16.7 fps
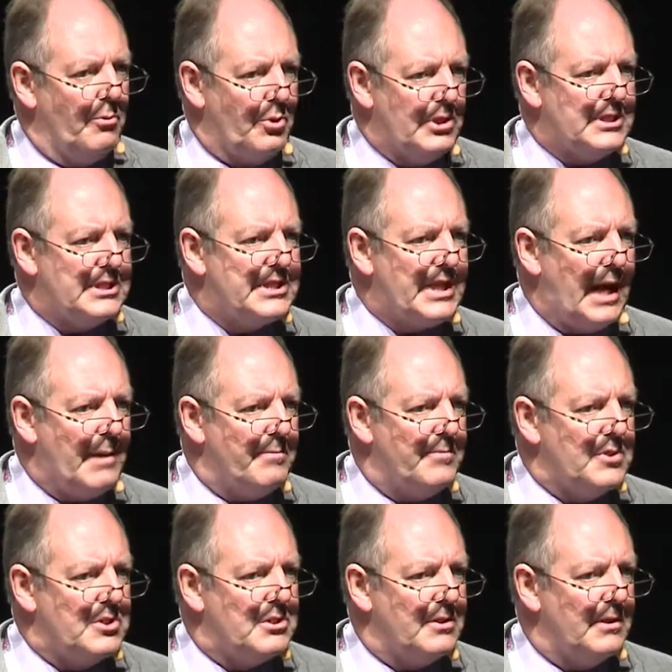We
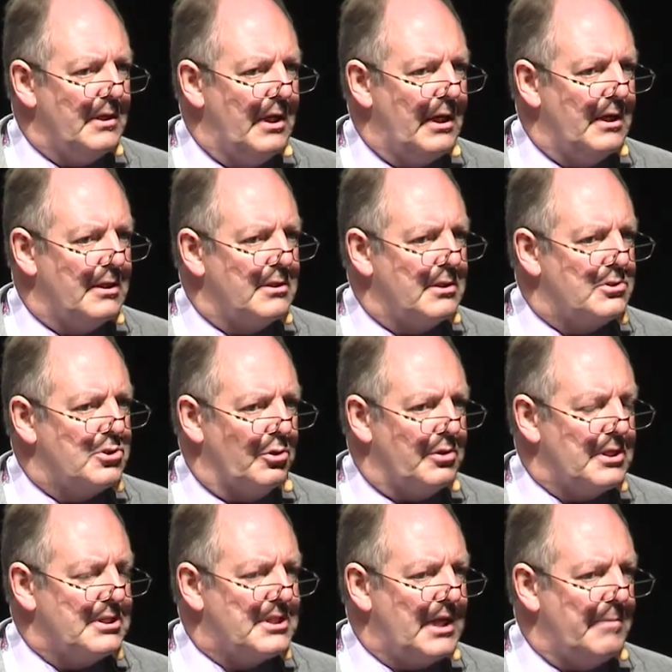stemmed, uh,
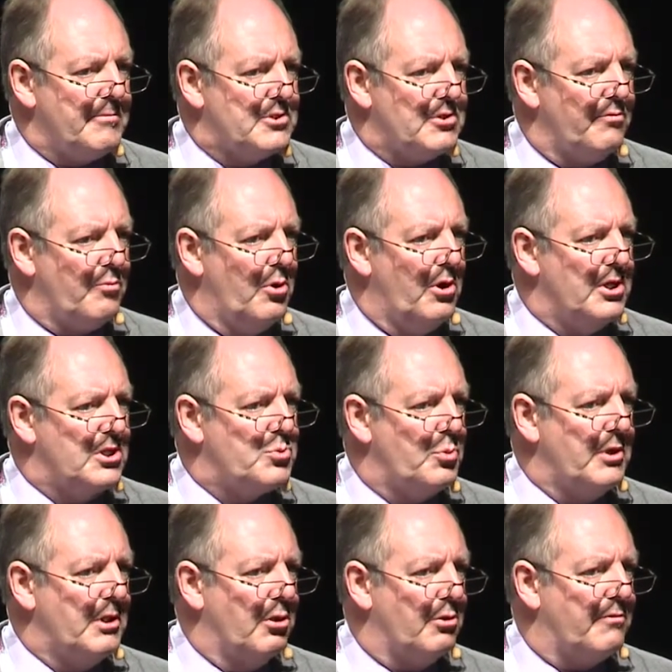took the stems of words,
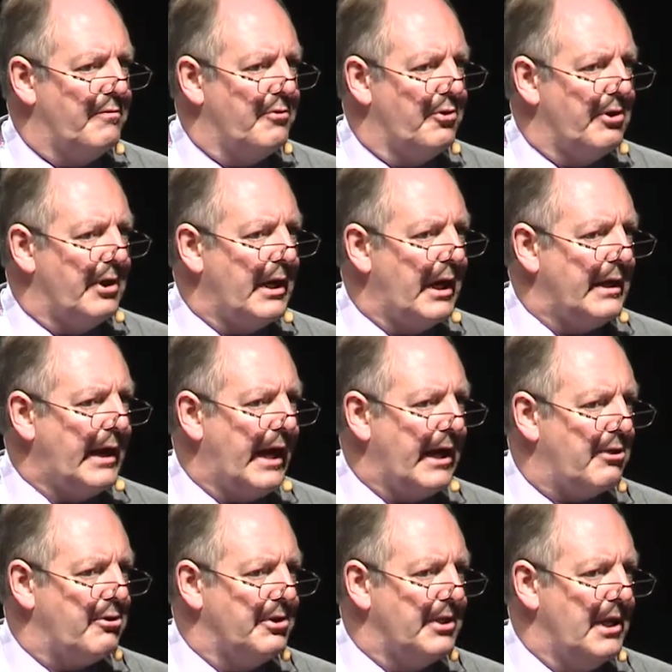we looked for
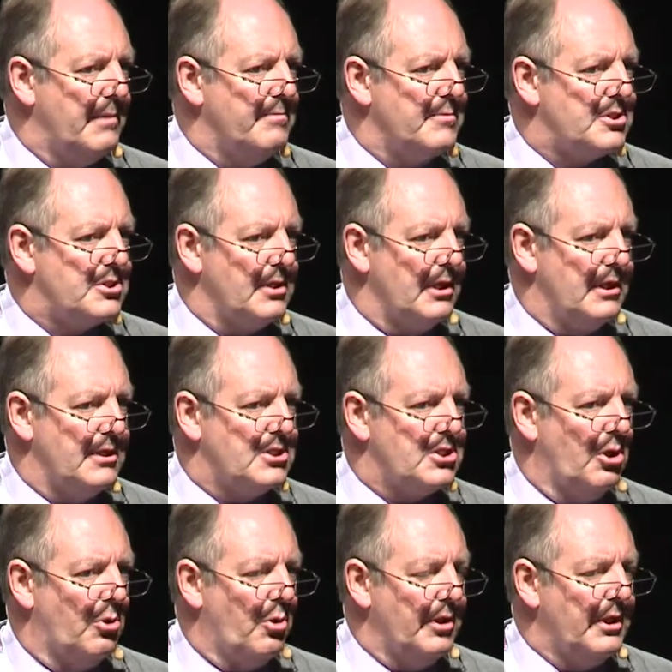acronyms and
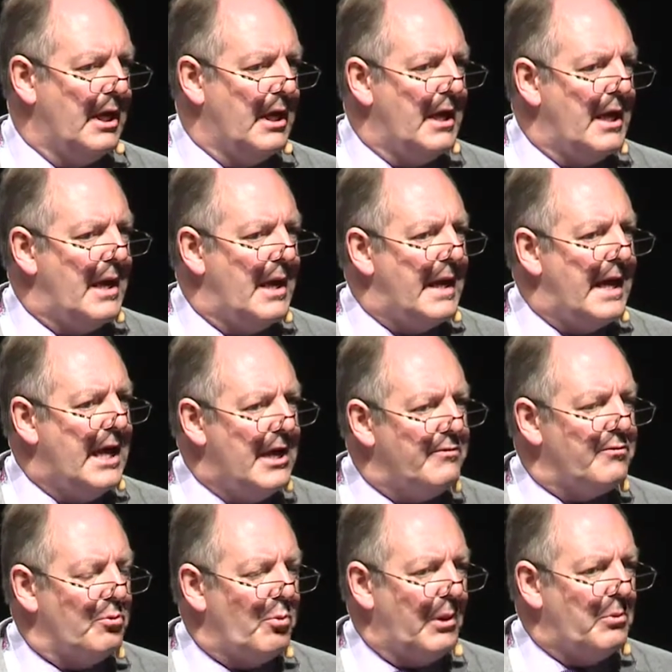so on.
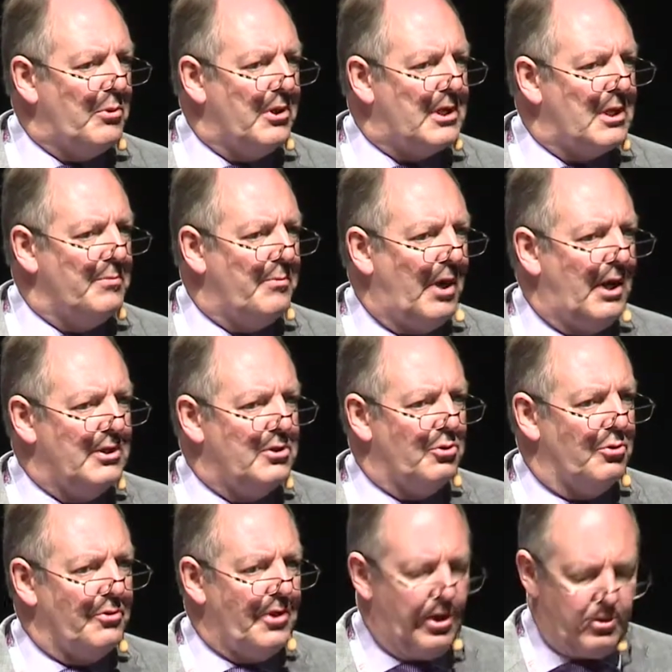Even when we combined
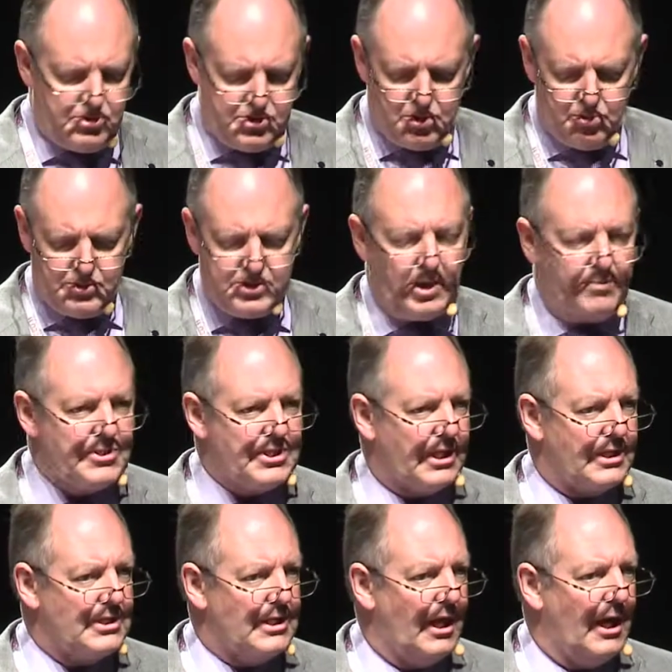all those, there were some
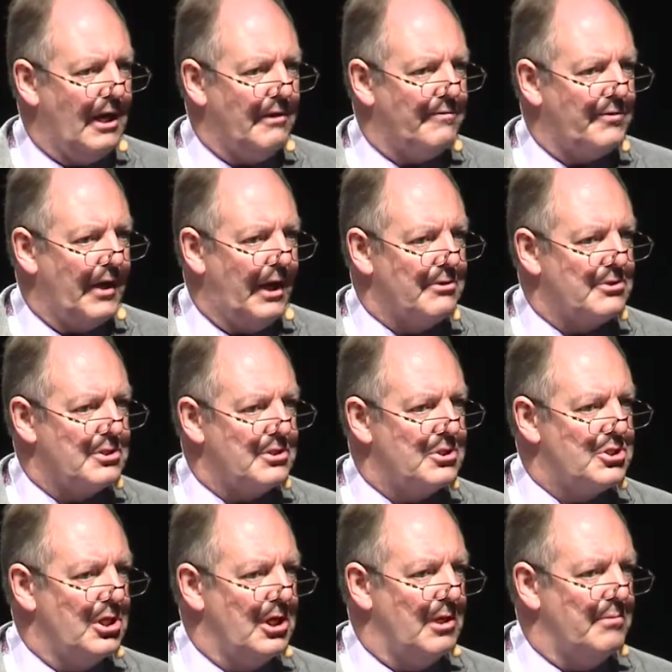6,500
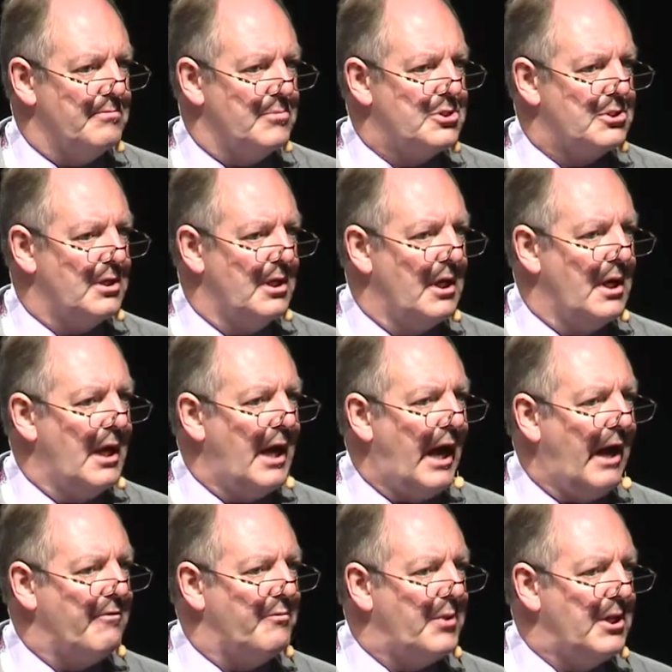terms
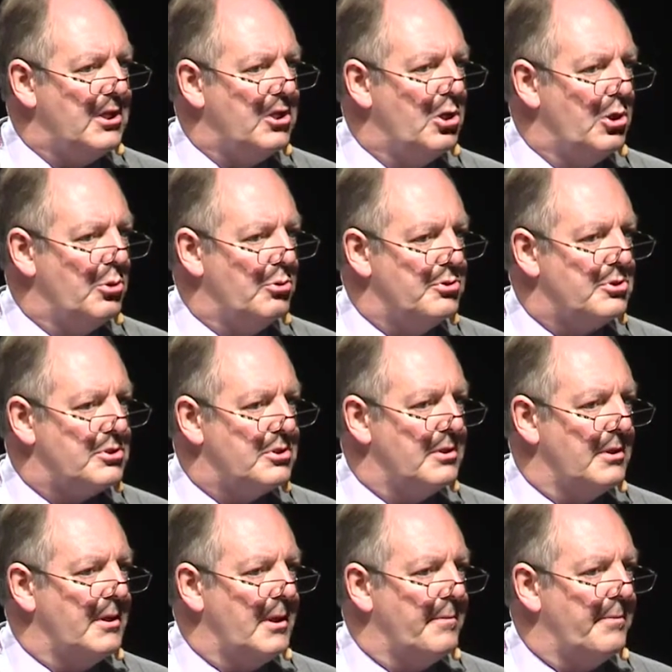have been
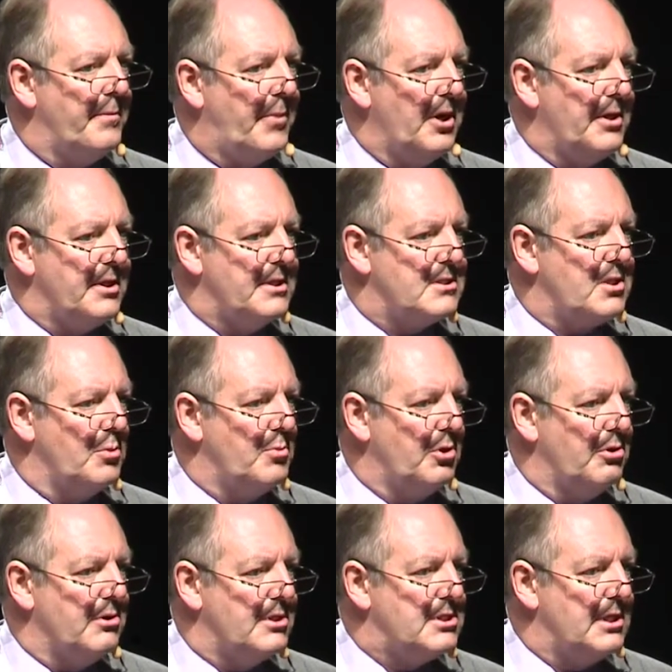used by this
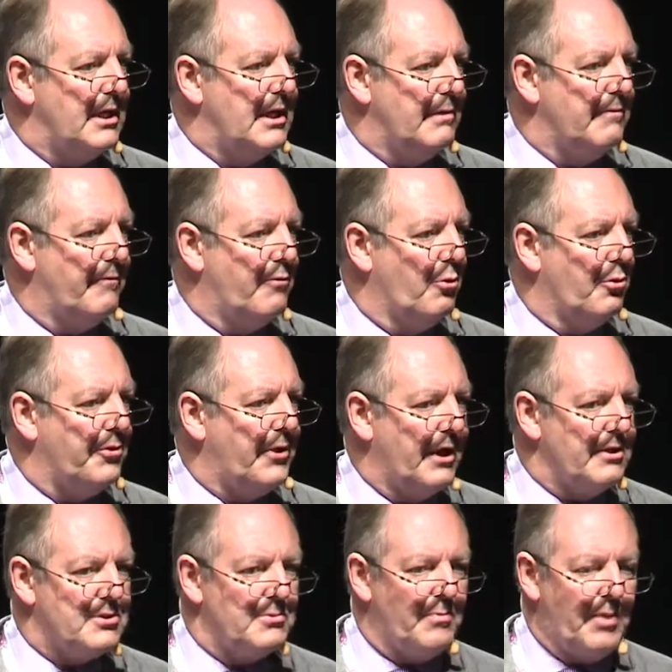community in
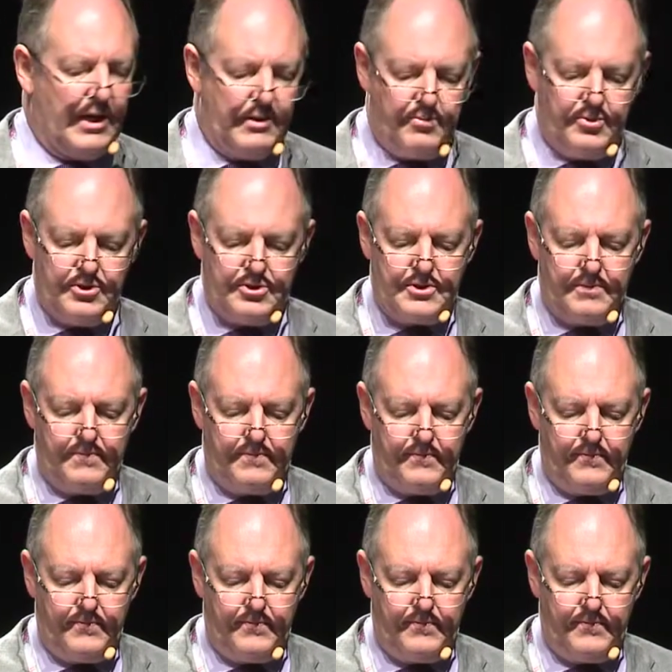4,000 papers.